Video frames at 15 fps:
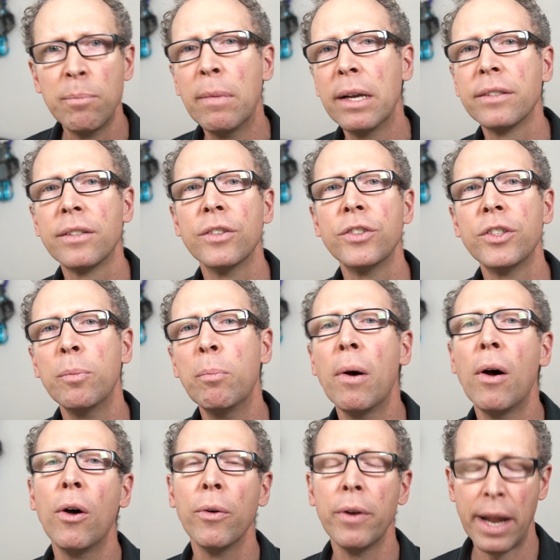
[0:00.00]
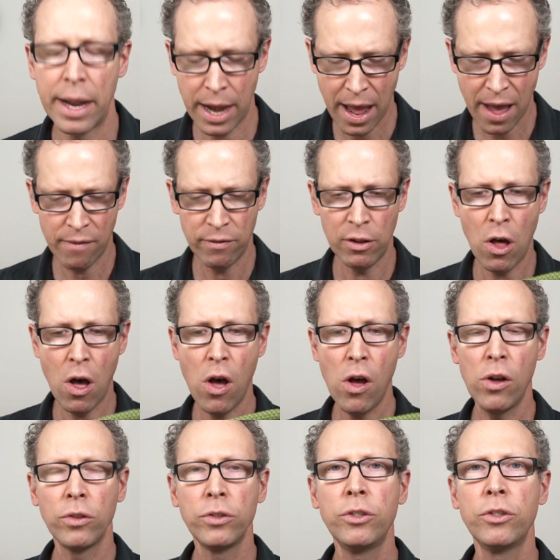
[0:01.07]
muscles to bone and have
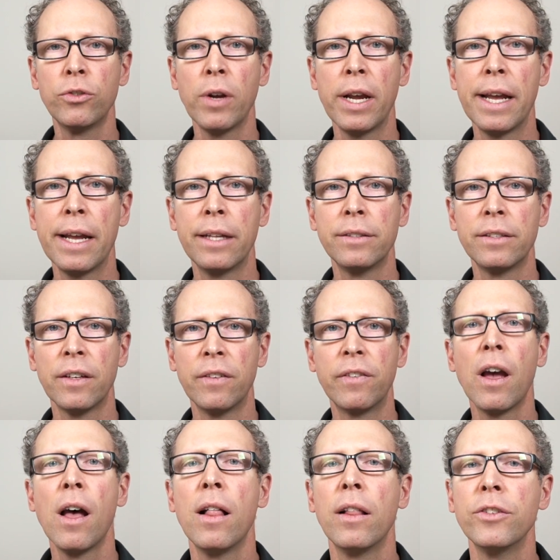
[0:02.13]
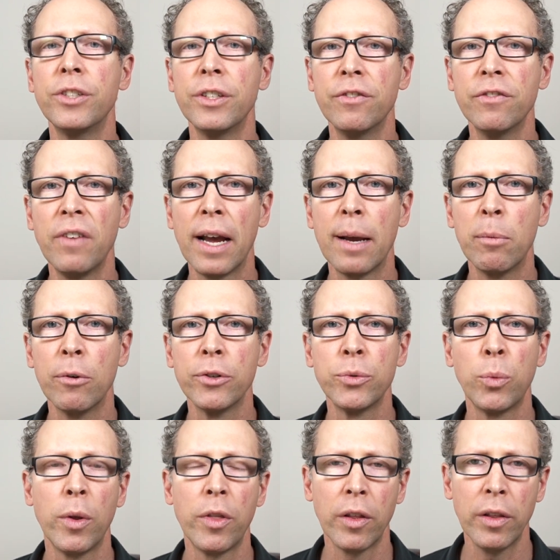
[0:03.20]
long strands of collagen fibers with a